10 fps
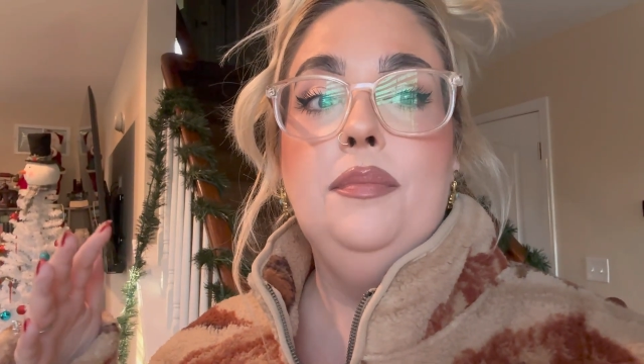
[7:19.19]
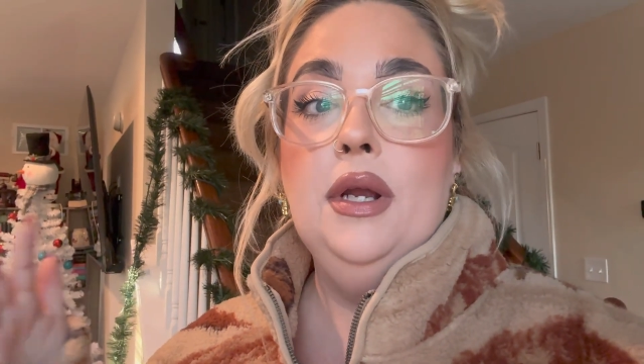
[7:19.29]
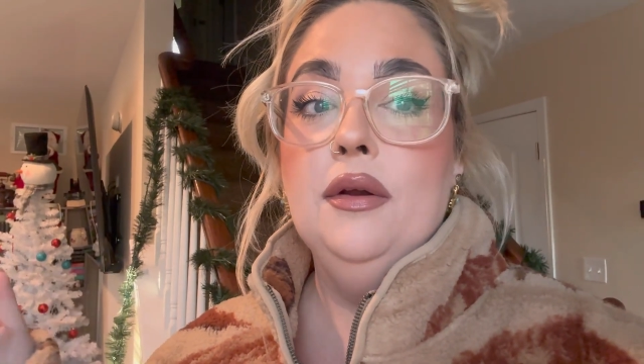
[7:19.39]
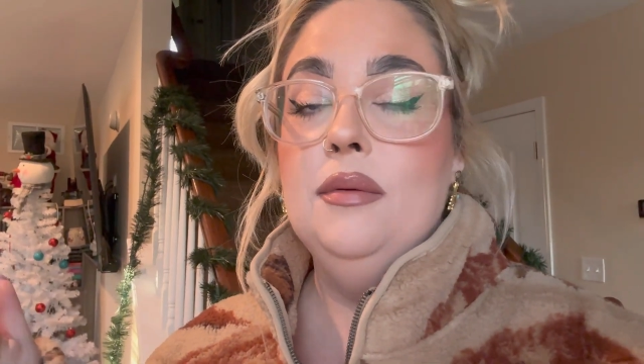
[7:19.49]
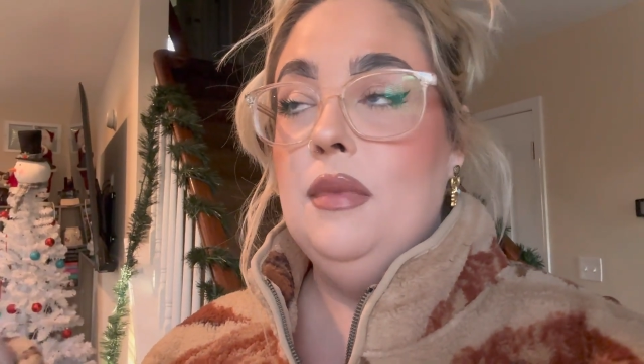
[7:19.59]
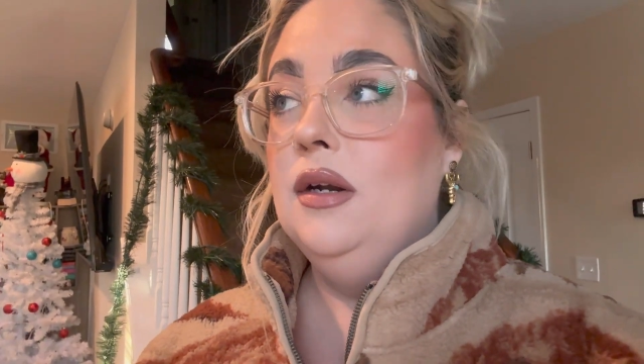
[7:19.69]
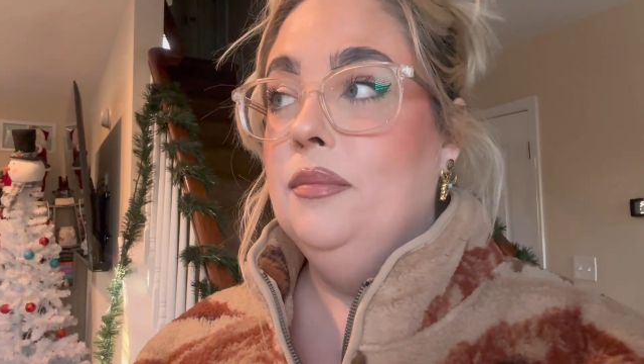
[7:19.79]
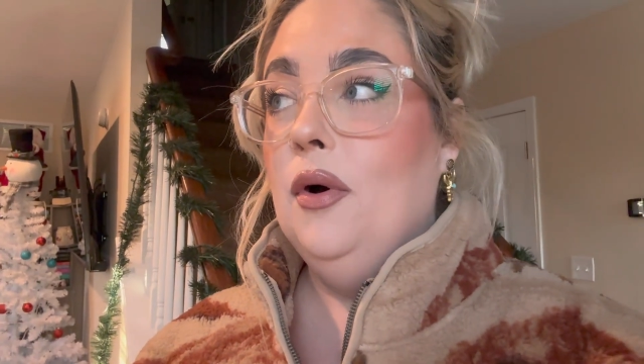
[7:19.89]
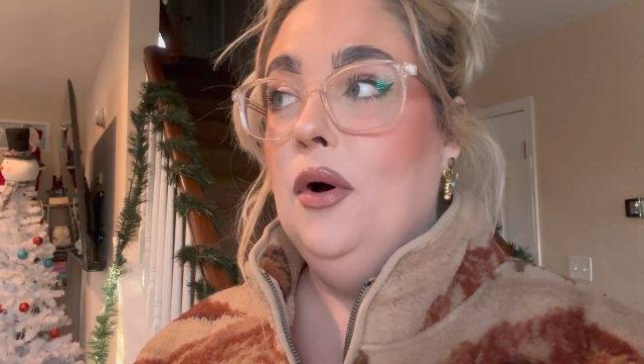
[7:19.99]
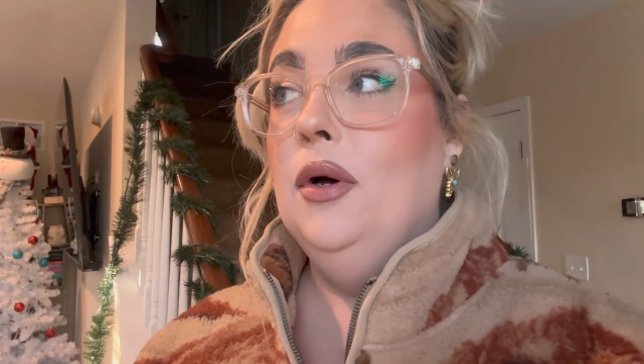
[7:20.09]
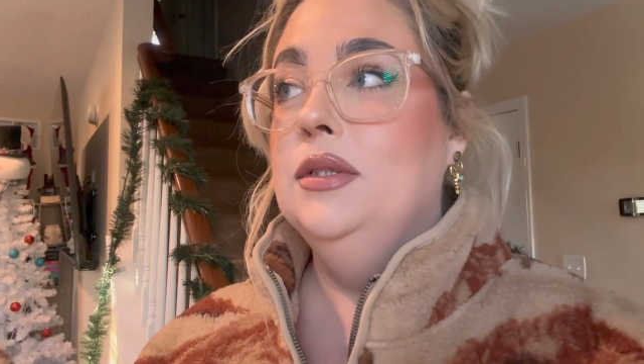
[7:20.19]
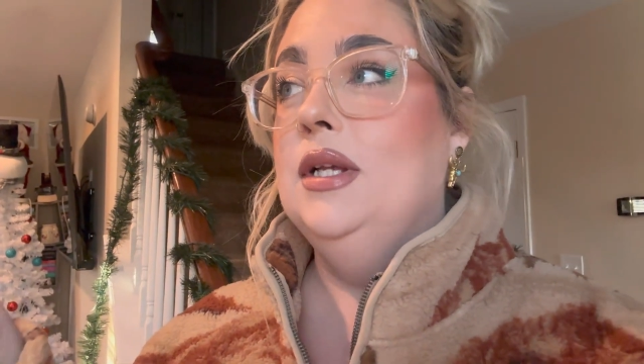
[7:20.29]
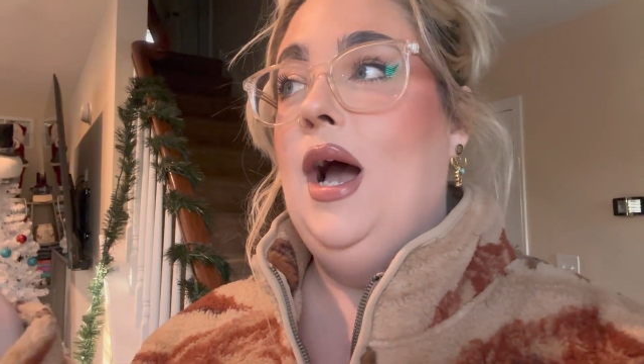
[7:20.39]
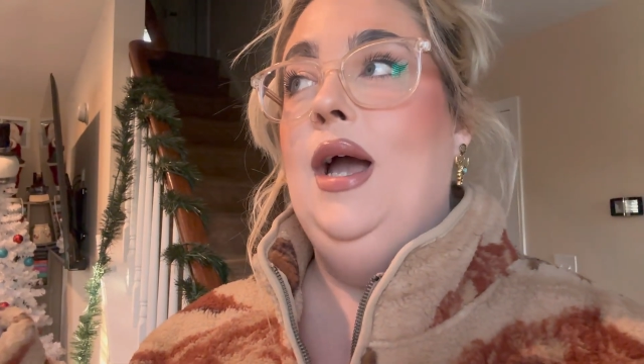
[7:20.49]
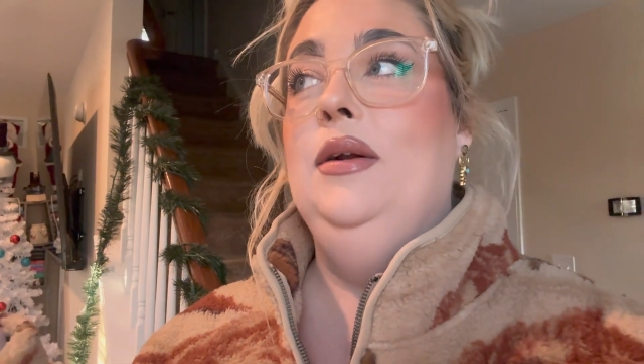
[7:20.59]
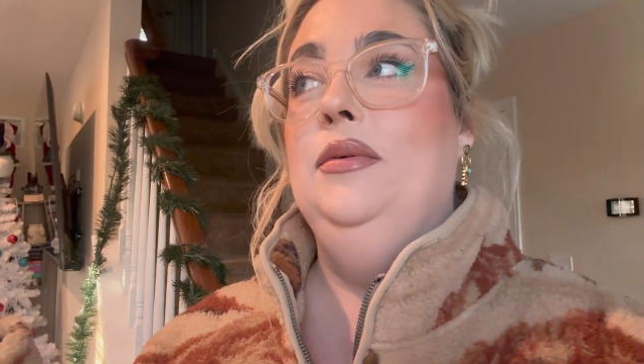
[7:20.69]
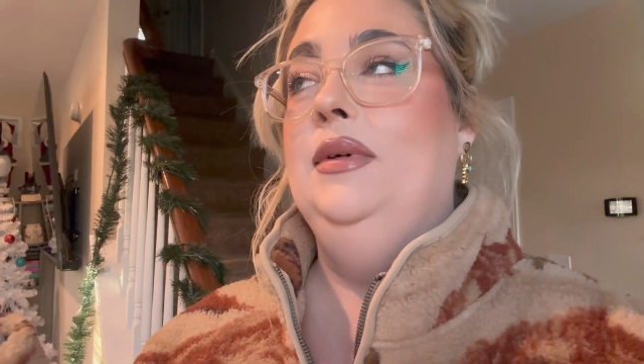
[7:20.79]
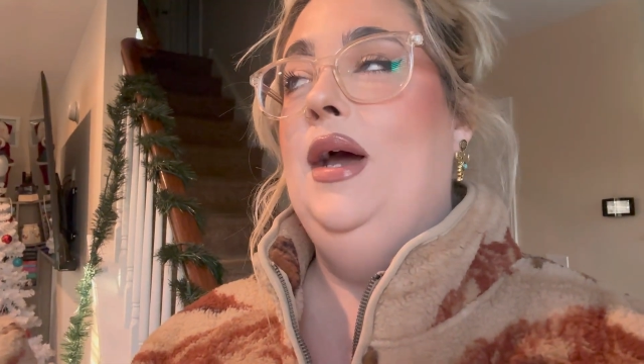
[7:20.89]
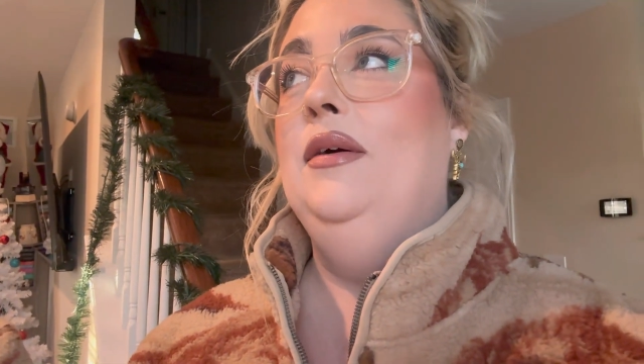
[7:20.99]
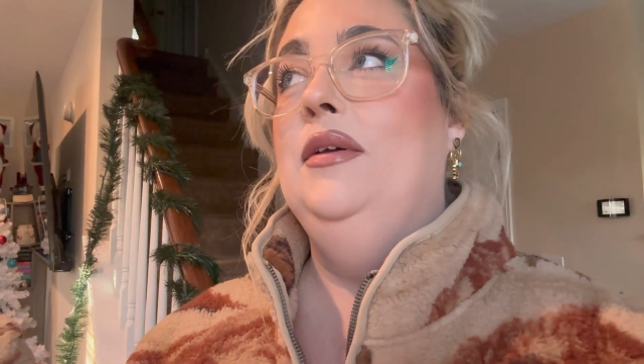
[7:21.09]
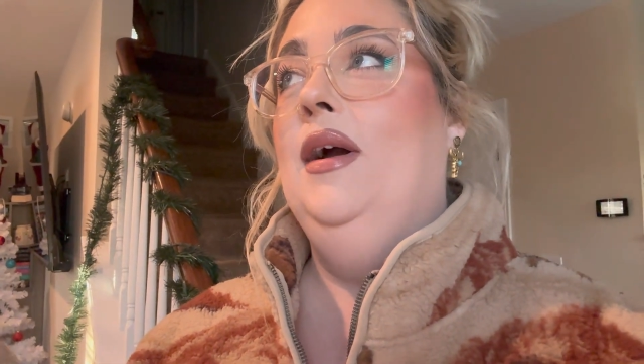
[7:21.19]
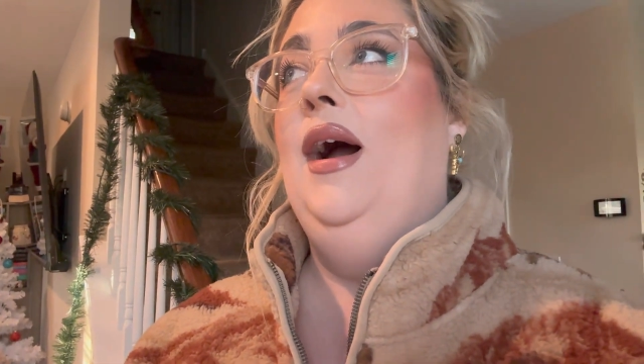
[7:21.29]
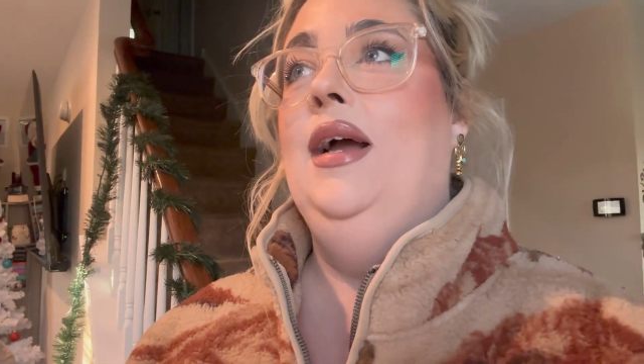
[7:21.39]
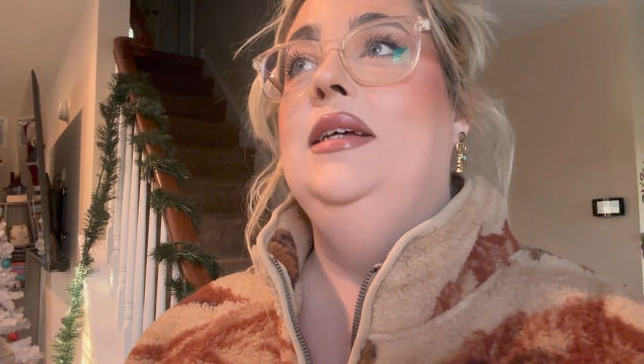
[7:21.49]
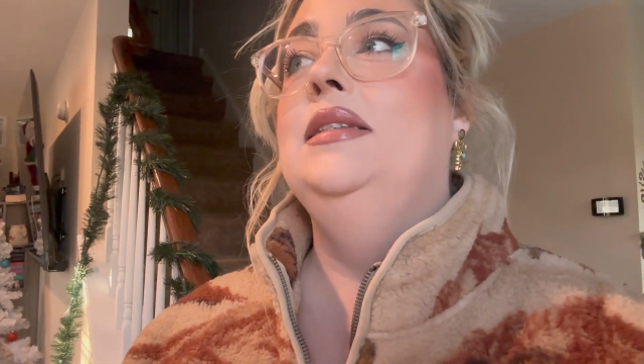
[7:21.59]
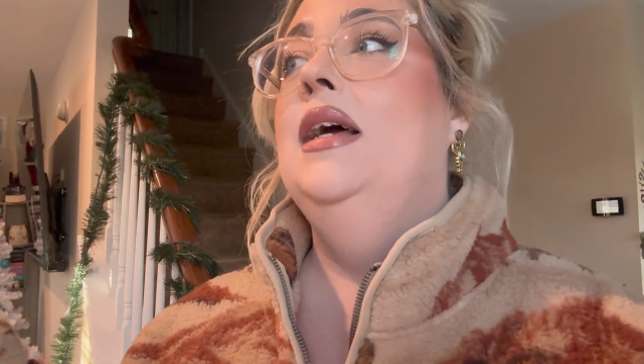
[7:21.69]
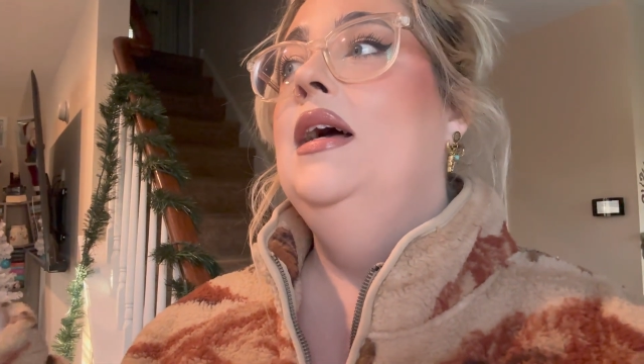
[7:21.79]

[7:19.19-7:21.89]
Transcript: perimenopause. I don't know, you guys.